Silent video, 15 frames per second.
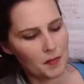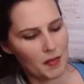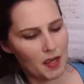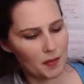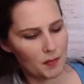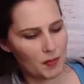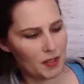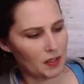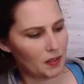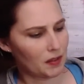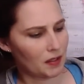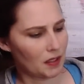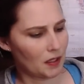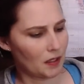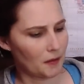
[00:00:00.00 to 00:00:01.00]
my bill
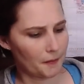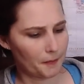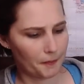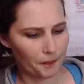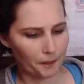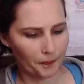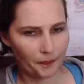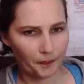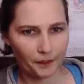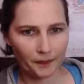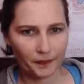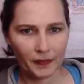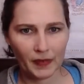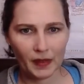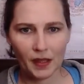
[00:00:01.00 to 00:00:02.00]
here,
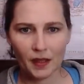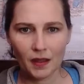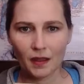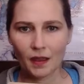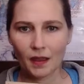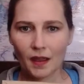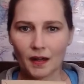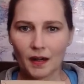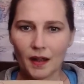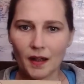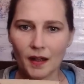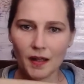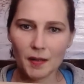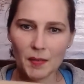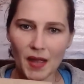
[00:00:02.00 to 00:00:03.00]
and
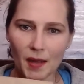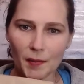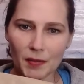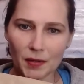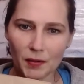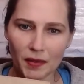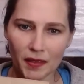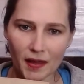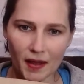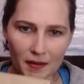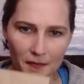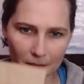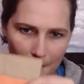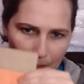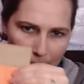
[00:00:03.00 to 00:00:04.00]
I'm happy with that.